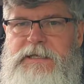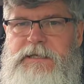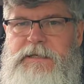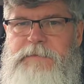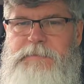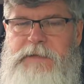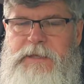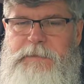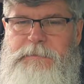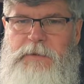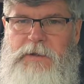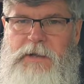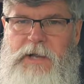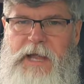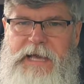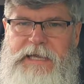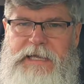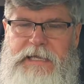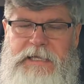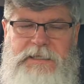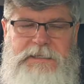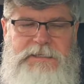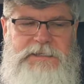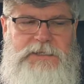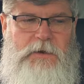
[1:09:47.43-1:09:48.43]
People like
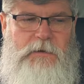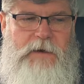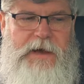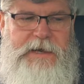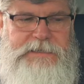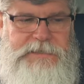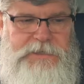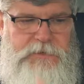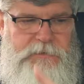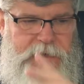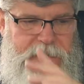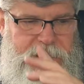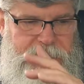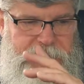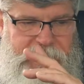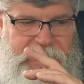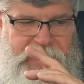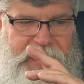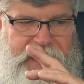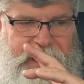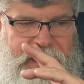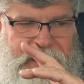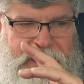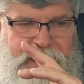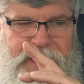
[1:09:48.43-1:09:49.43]
it, so I do it.
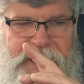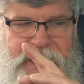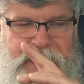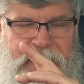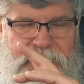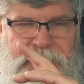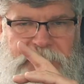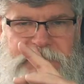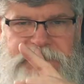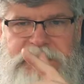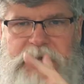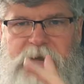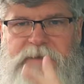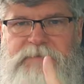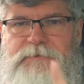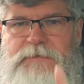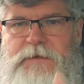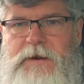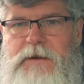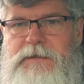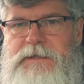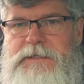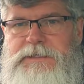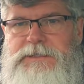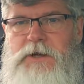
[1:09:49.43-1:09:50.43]
And I was
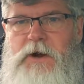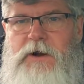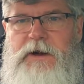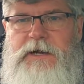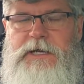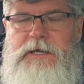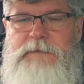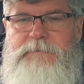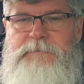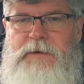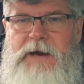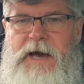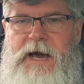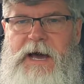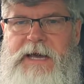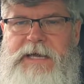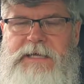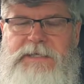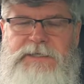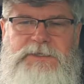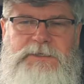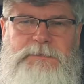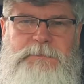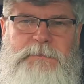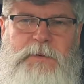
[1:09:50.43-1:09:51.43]
unfairly targeted by
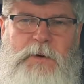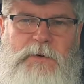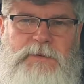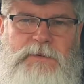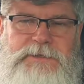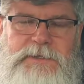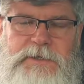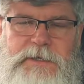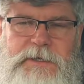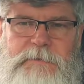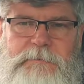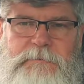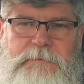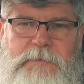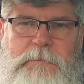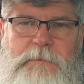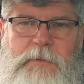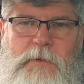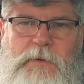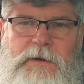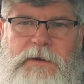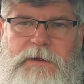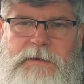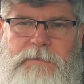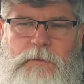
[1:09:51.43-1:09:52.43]

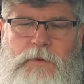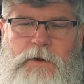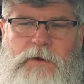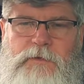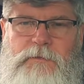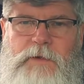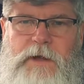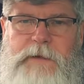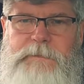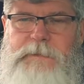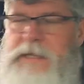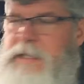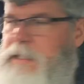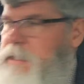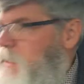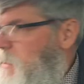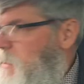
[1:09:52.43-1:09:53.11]
purportedly World Rugby.